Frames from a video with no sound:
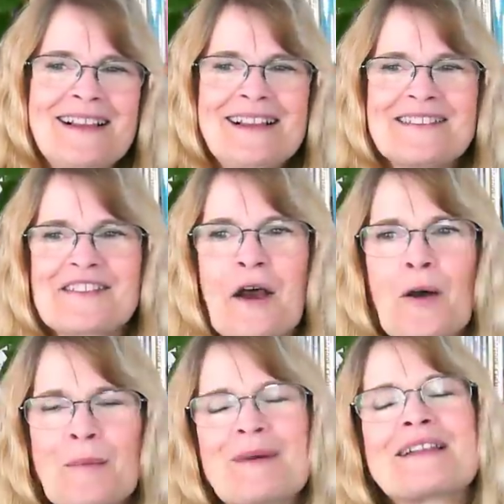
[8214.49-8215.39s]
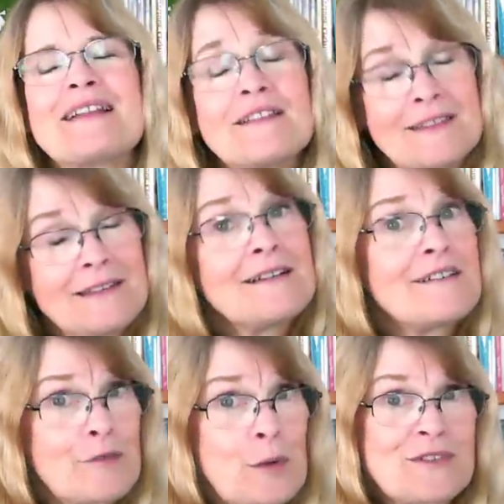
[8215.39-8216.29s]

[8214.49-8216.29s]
So, but they, of course,